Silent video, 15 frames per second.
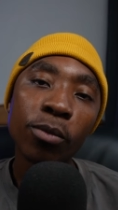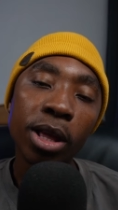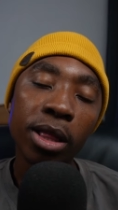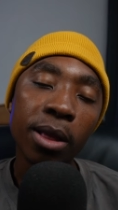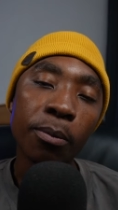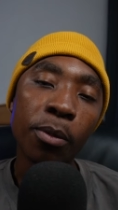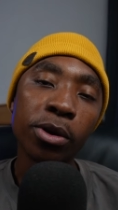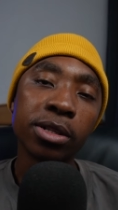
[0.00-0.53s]

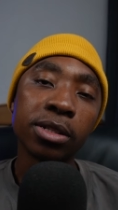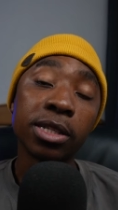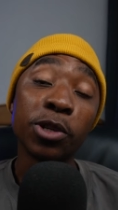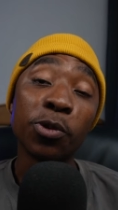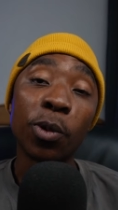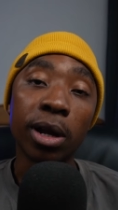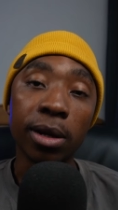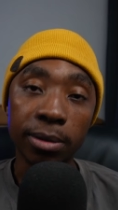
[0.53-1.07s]
the boys did
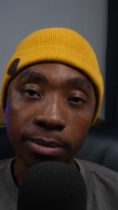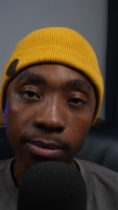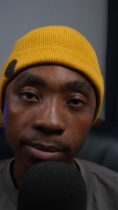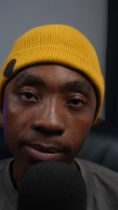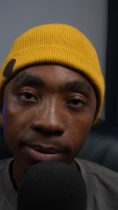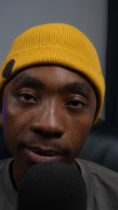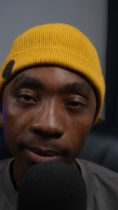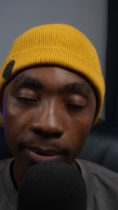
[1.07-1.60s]
well.
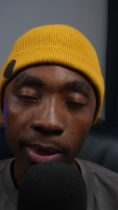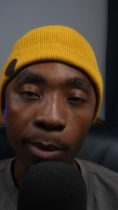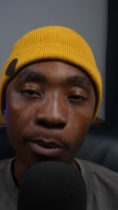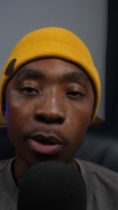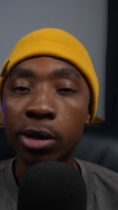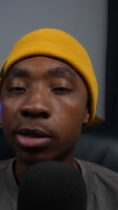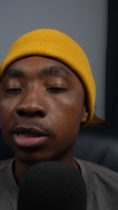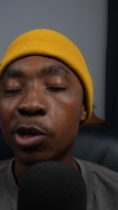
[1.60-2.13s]
The
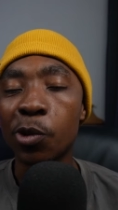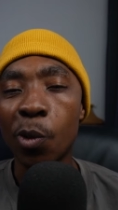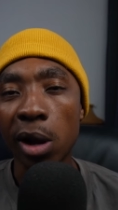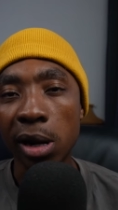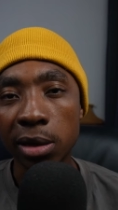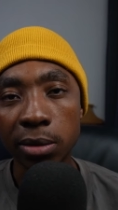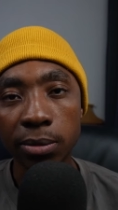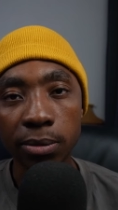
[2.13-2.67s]
boys did
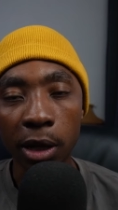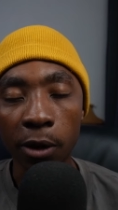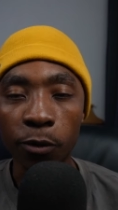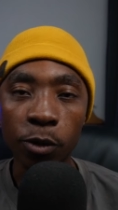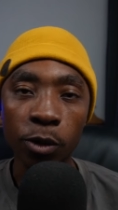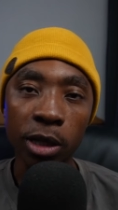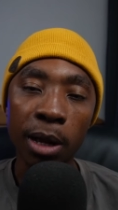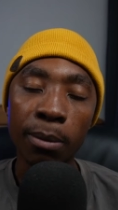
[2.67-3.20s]
well.
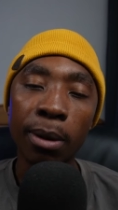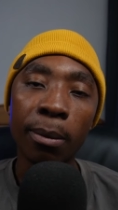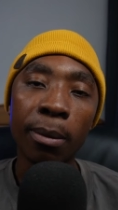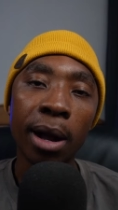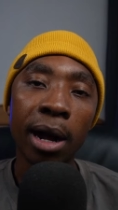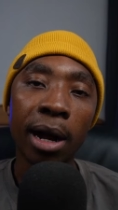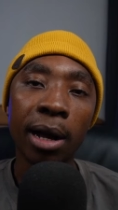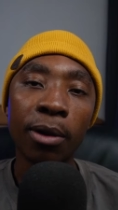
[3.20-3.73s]

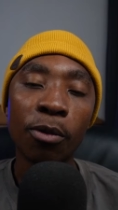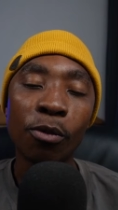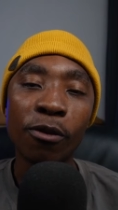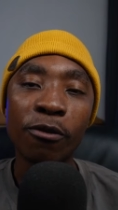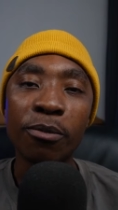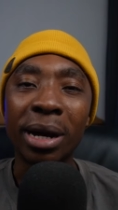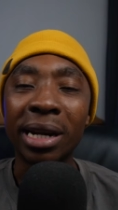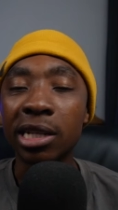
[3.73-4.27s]

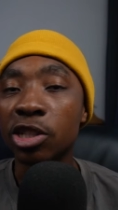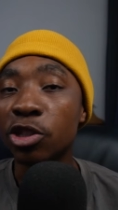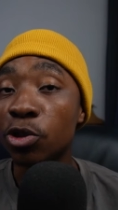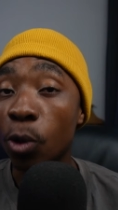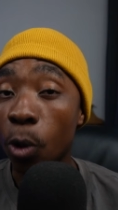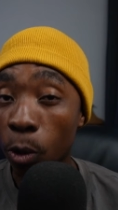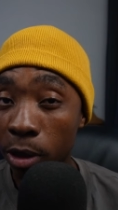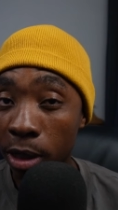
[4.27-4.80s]
We've managed
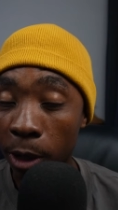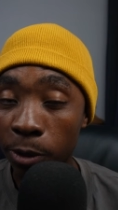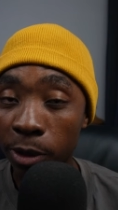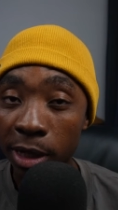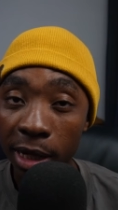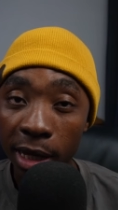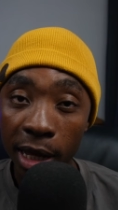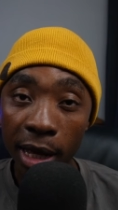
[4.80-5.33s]
to hold down
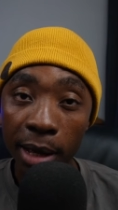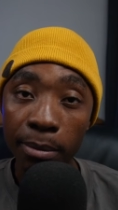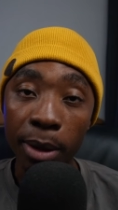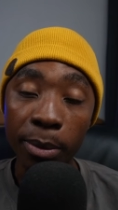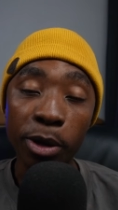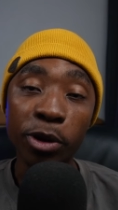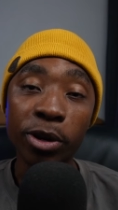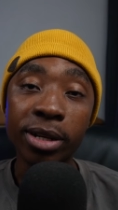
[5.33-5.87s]

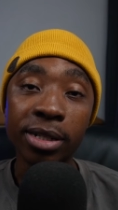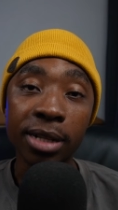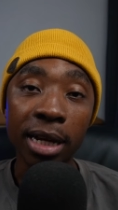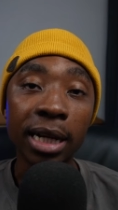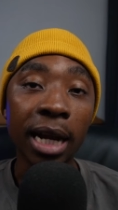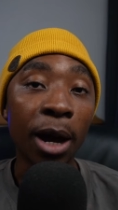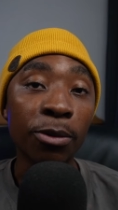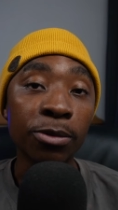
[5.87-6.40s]
Mamelodi
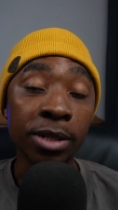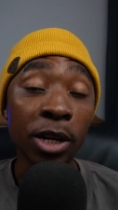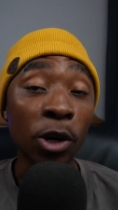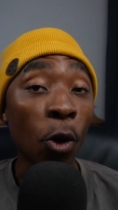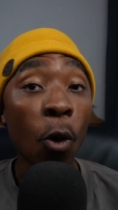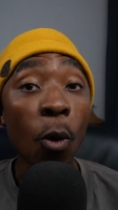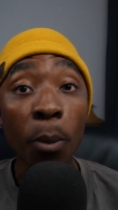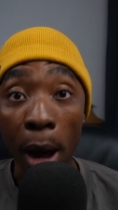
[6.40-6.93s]
Sundowns and
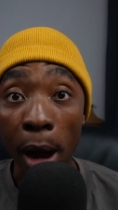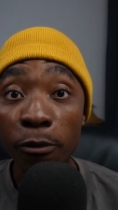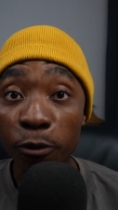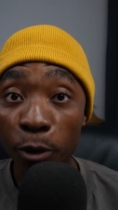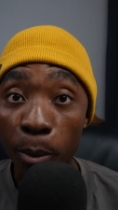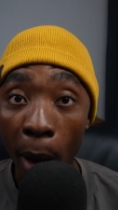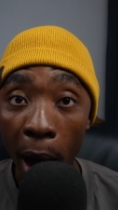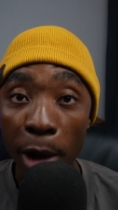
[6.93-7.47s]
go pound
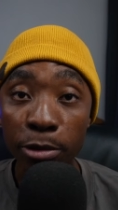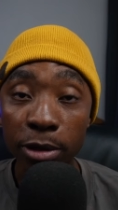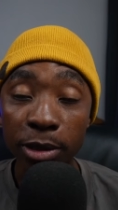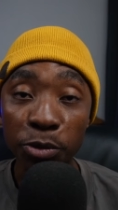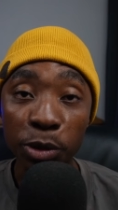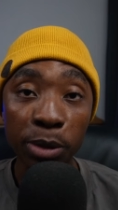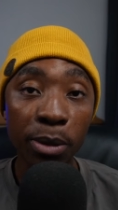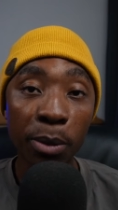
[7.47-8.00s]
for pound
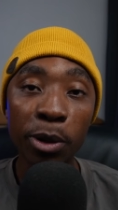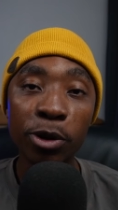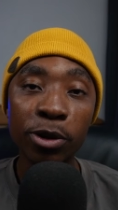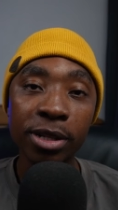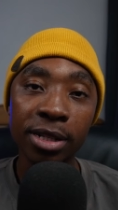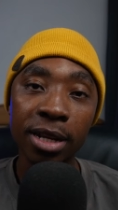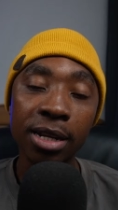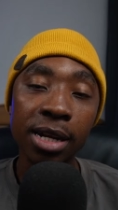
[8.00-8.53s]
with
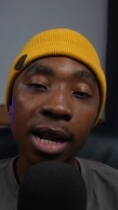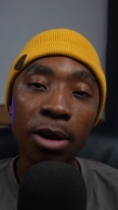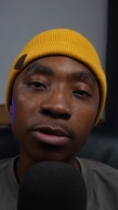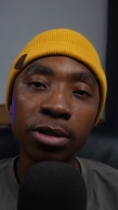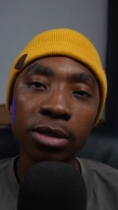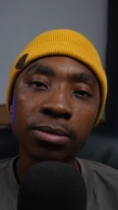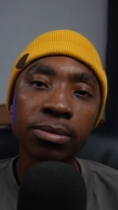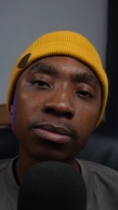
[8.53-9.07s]
Mamelodi
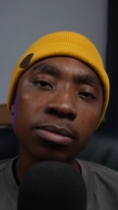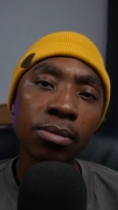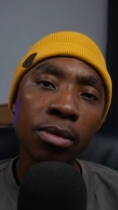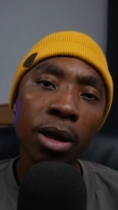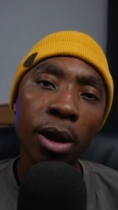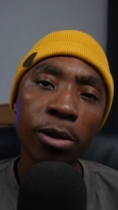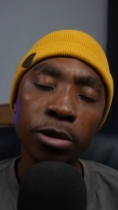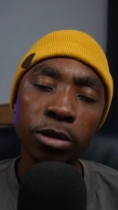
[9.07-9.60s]
Sundowns,
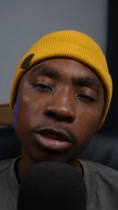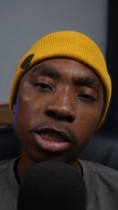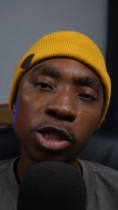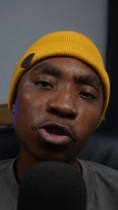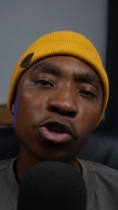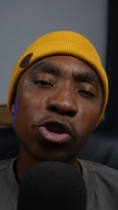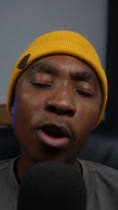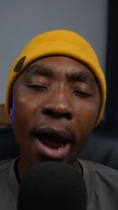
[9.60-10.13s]
just
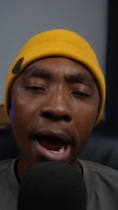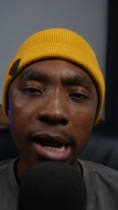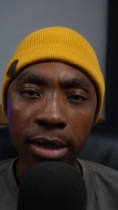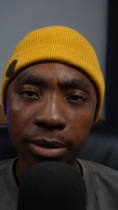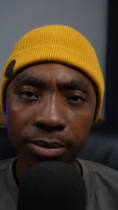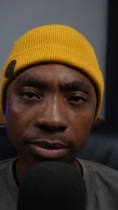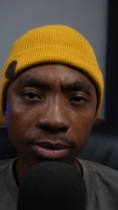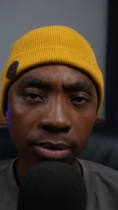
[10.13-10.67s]
to try
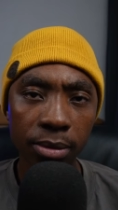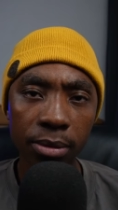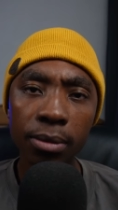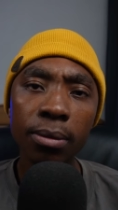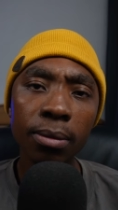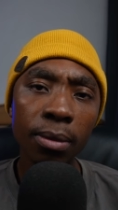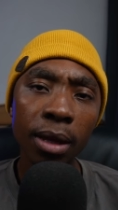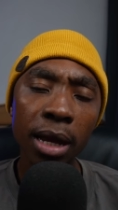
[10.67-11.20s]

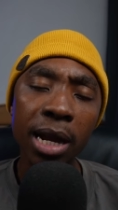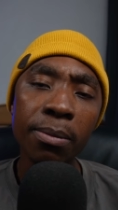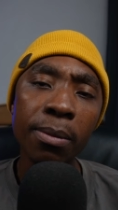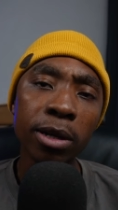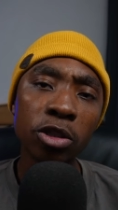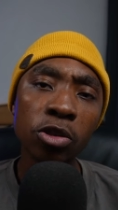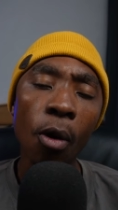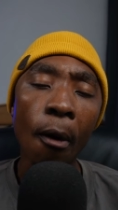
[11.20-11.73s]
and
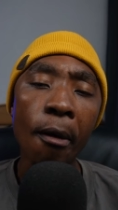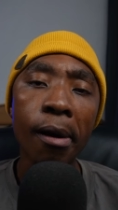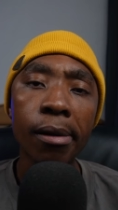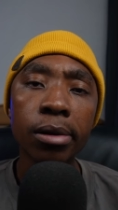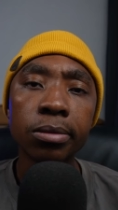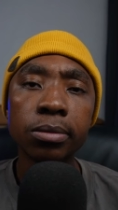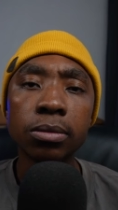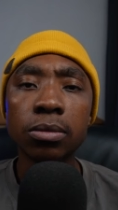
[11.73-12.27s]
make sure
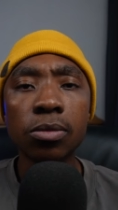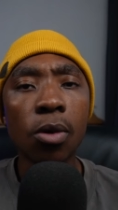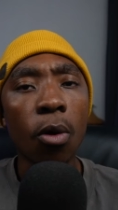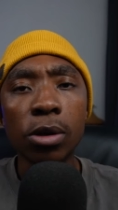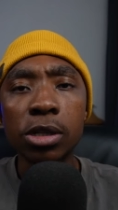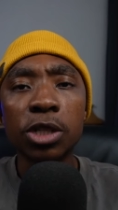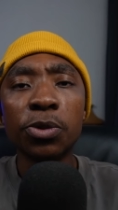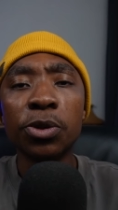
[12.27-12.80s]

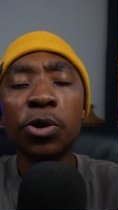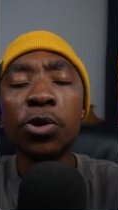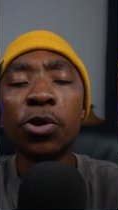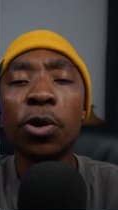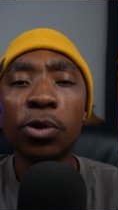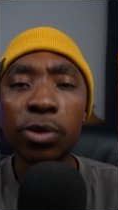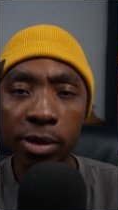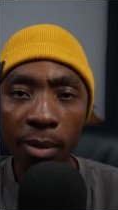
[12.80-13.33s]
till we don't
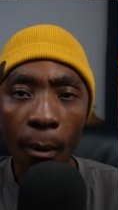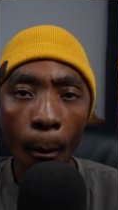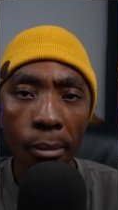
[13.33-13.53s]
lose